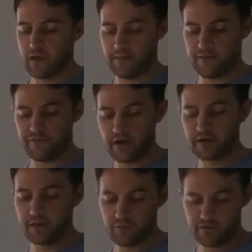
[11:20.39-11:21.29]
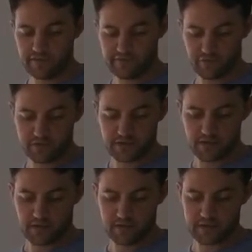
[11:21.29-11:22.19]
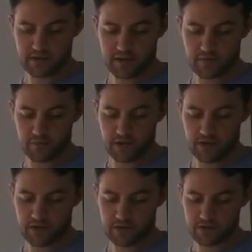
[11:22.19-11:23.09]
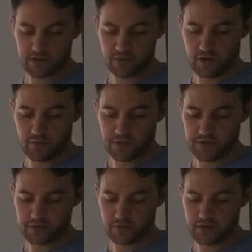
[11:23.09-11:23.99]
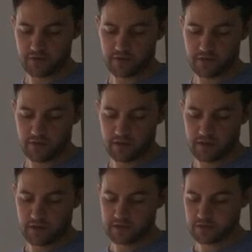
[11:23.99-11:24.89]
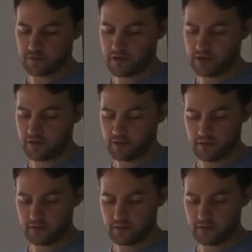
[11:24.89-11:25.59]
And then finally, moving 4 to the other side, we get 2y plus 1 squared